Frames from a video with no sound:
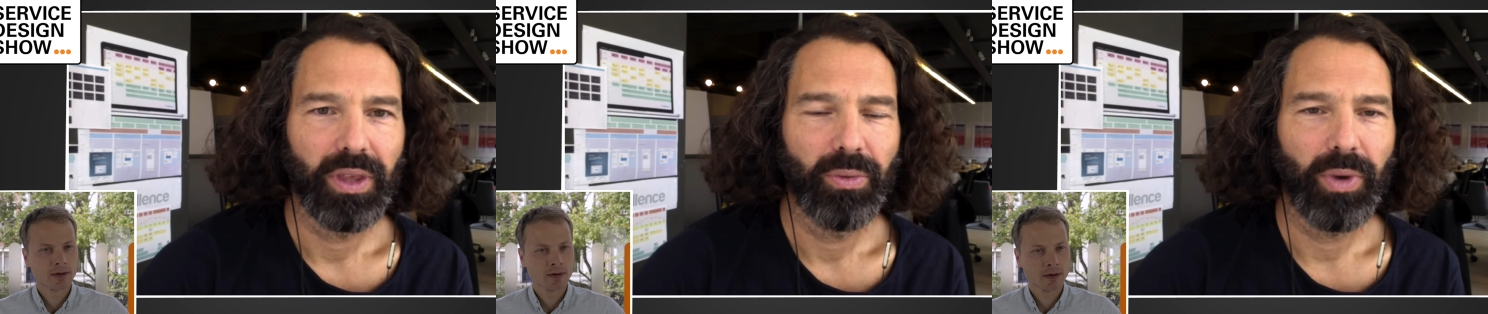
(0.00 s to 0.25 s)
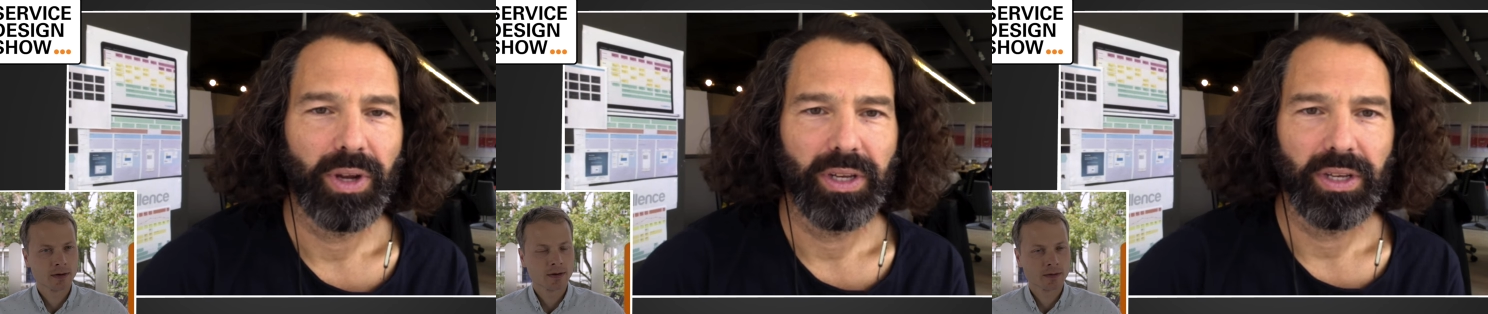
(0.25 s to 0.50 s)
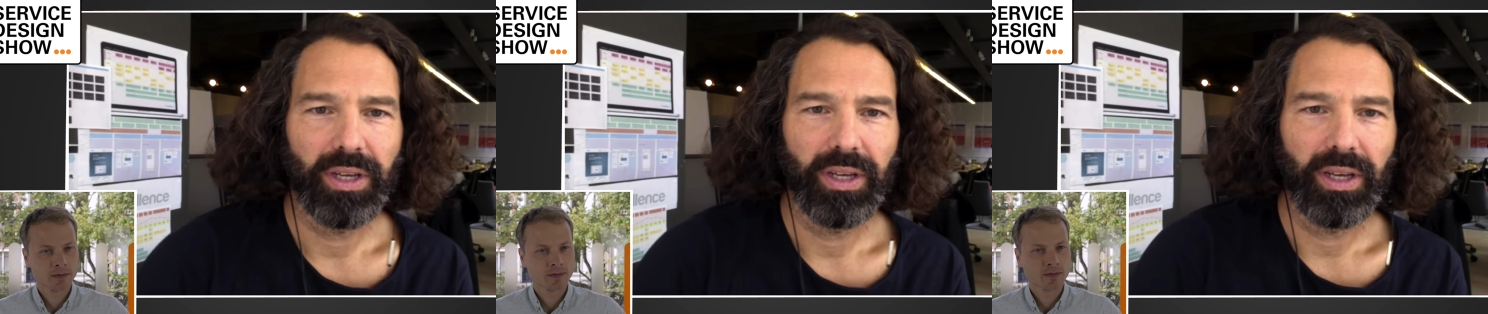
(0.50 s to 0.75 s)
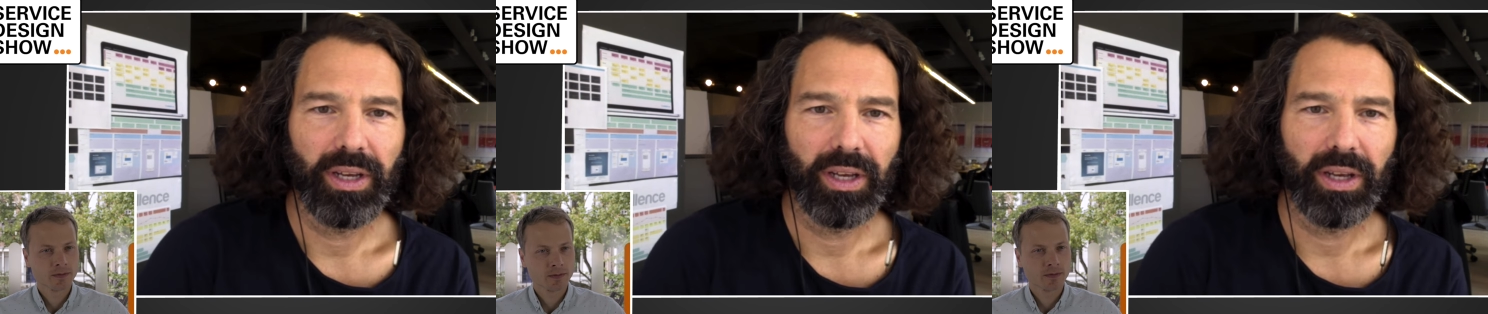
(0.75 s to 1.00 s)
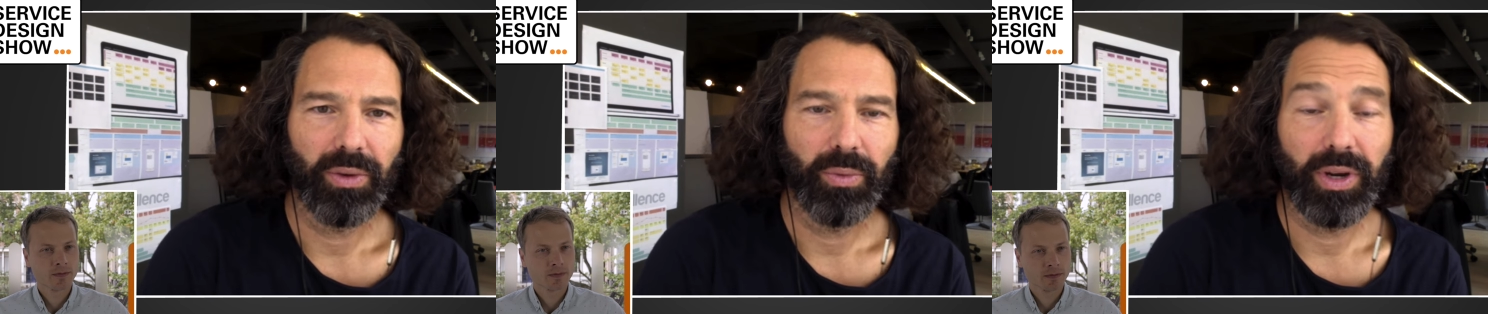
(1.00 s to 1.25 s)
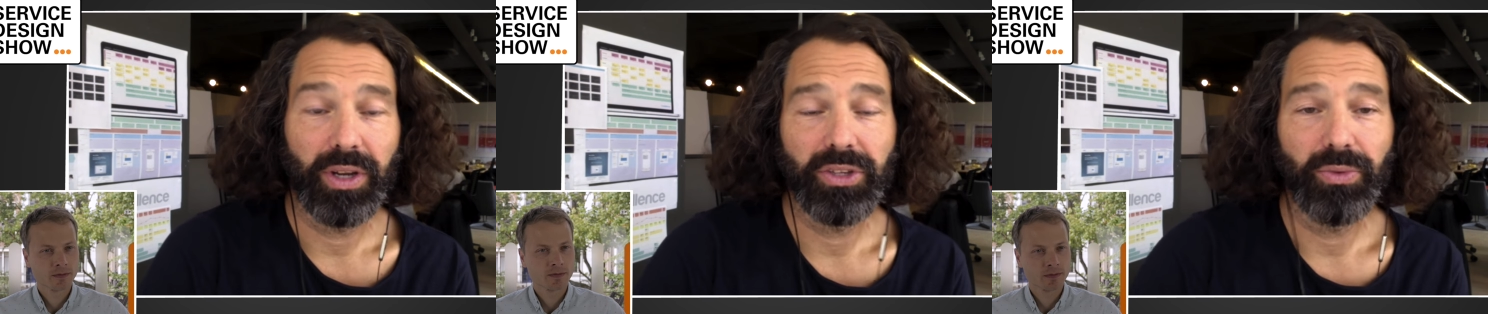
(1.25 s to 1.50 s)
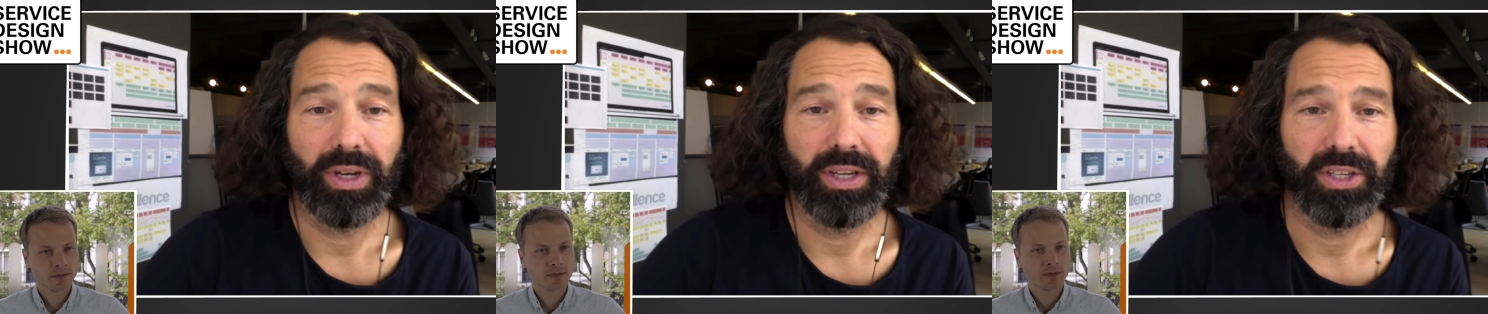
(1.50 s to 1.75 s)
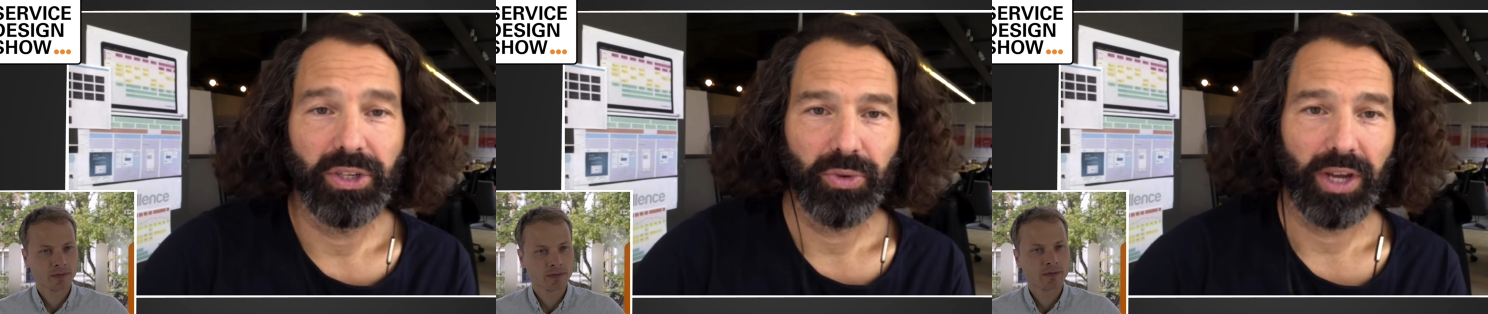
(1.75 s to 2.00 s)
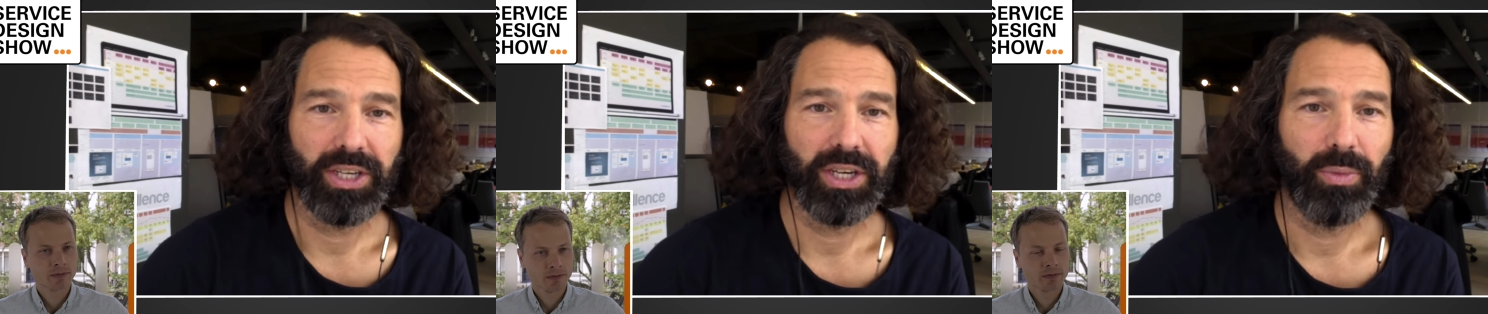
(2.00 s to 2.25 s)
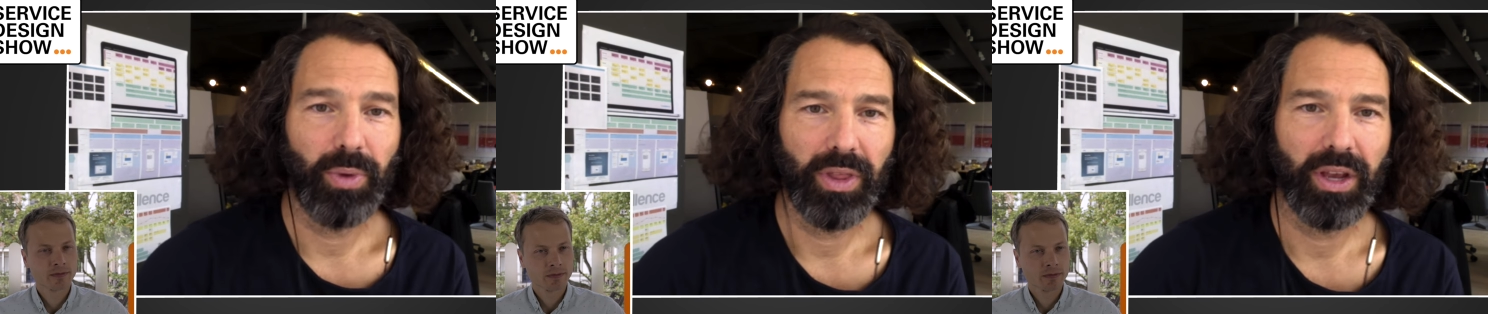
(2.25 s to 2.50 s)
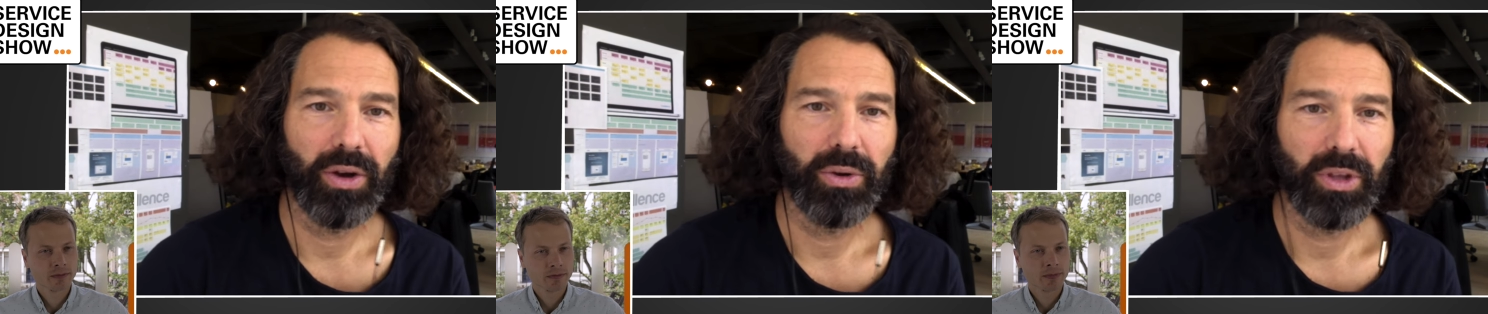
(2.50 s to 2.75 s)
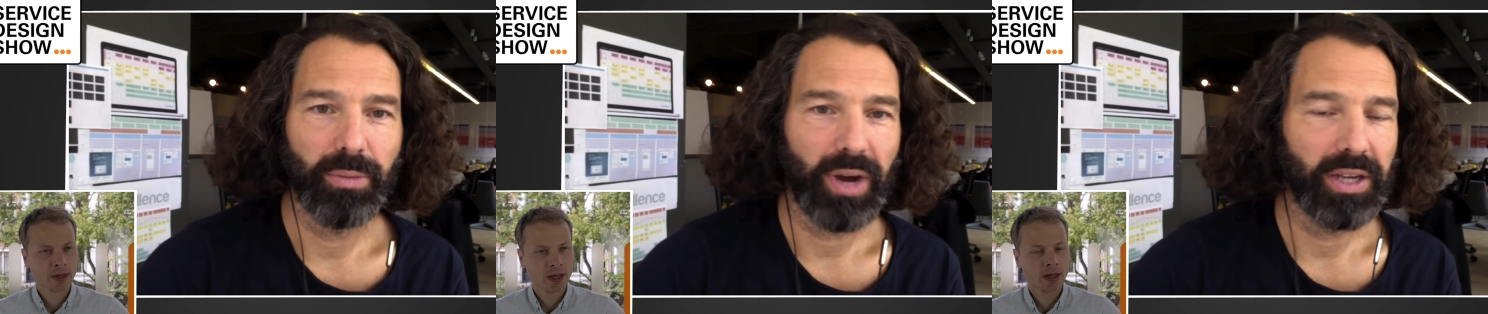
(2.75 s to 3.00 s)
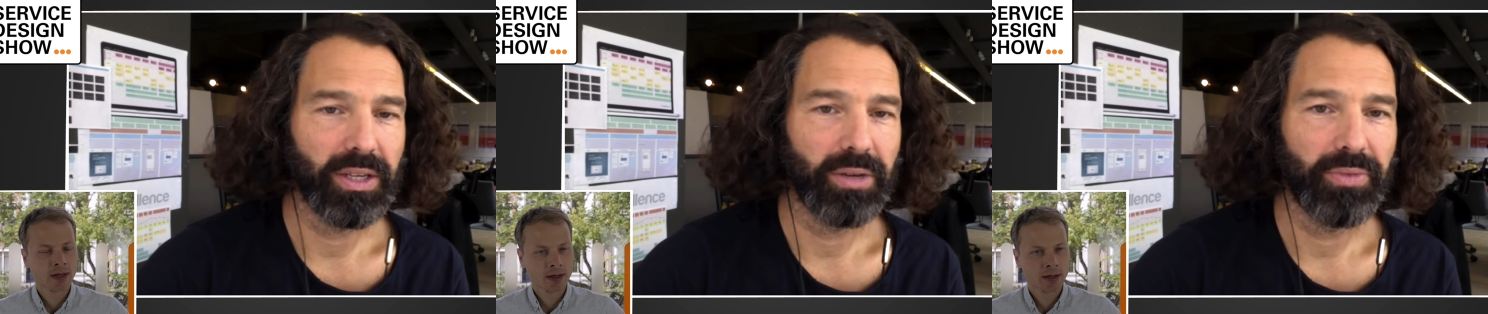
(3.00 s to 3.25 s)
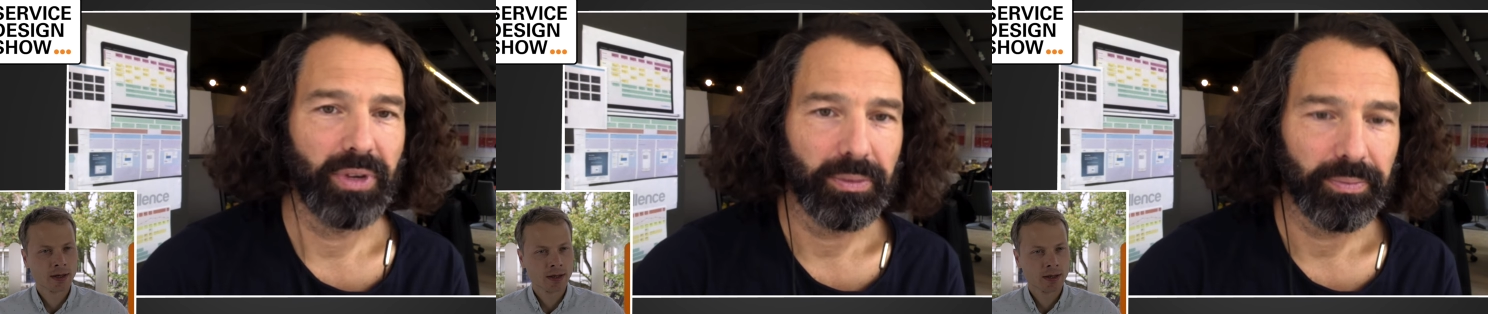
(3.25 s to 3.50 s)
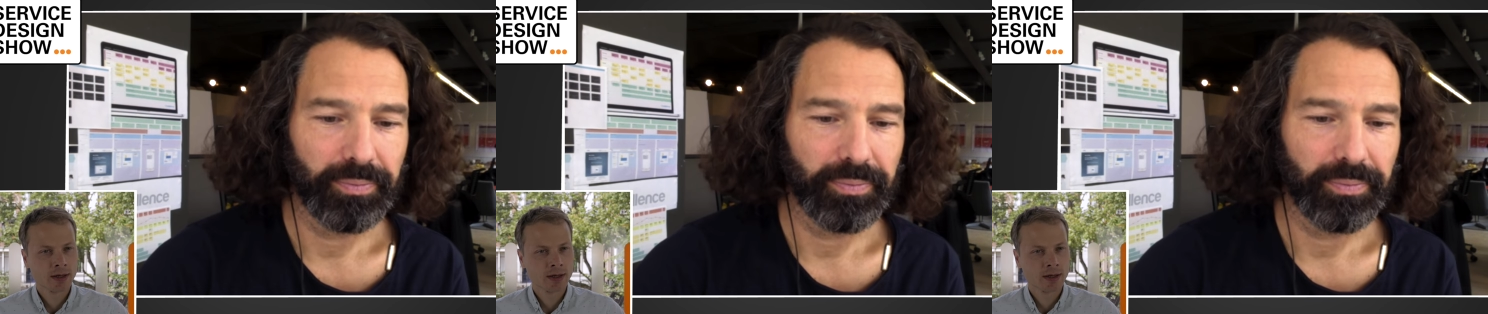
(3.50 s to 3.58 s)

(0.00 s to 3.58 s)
Speaker 1: when uh, when it's a real situation when they go to buy something.